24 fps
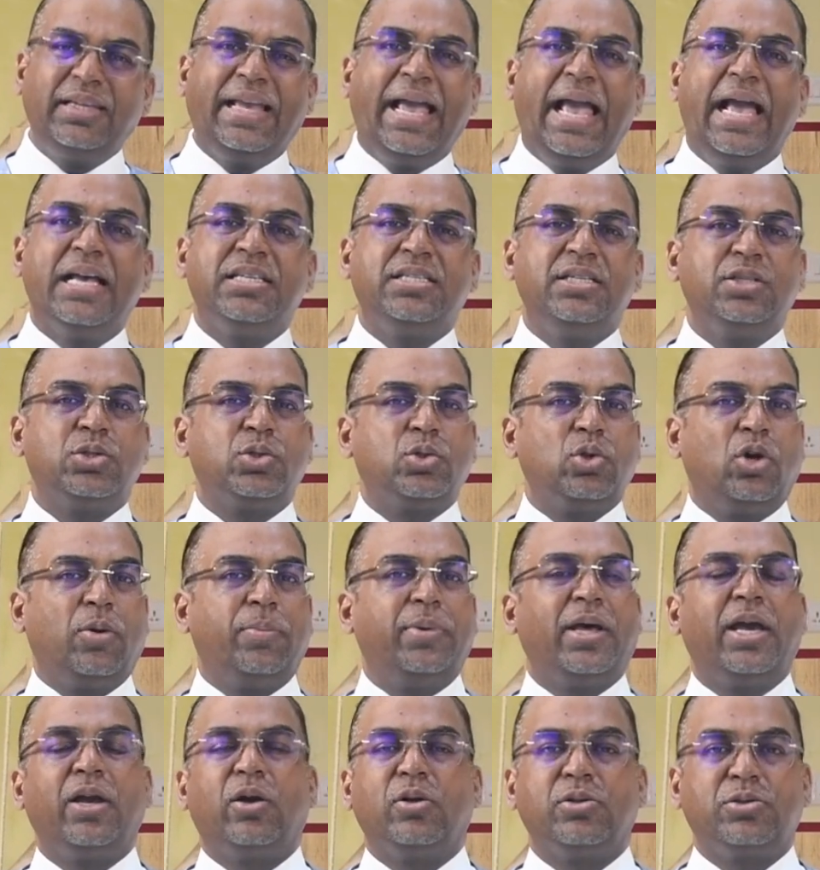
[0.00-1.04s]
as he
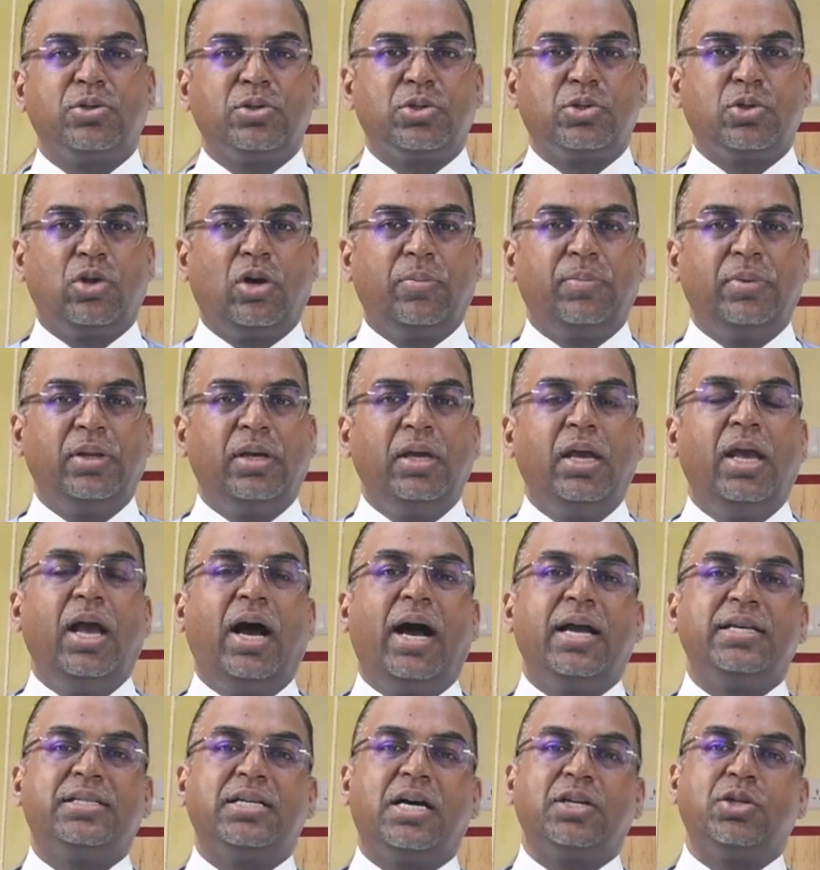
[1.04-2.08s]
stopped, I also stopped.
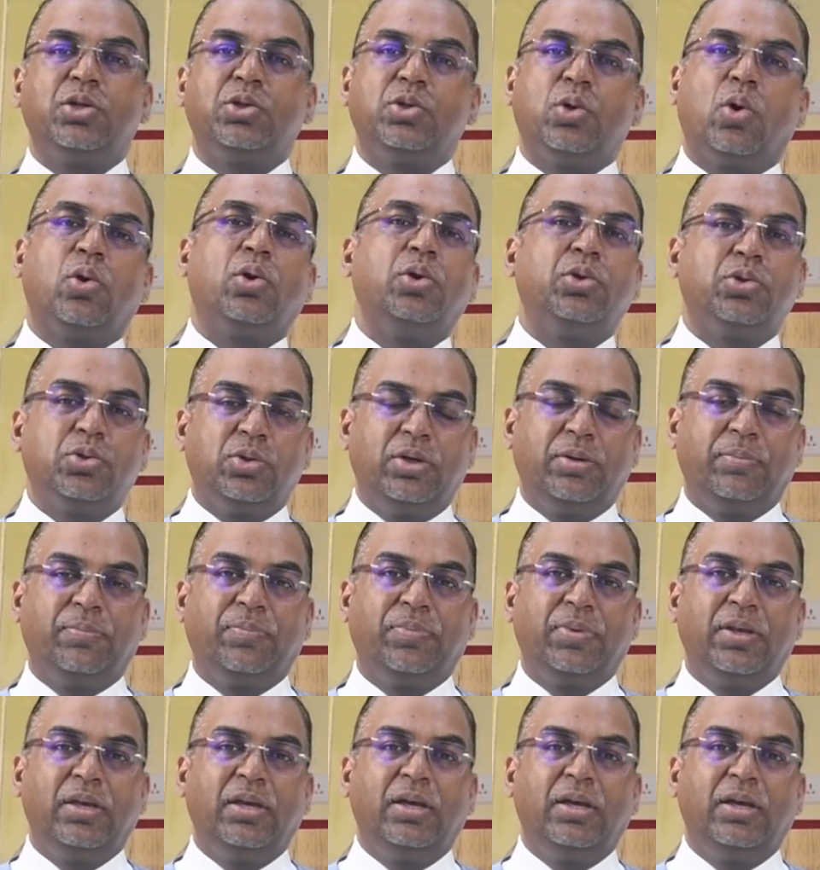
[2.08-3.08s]
I started talking to him.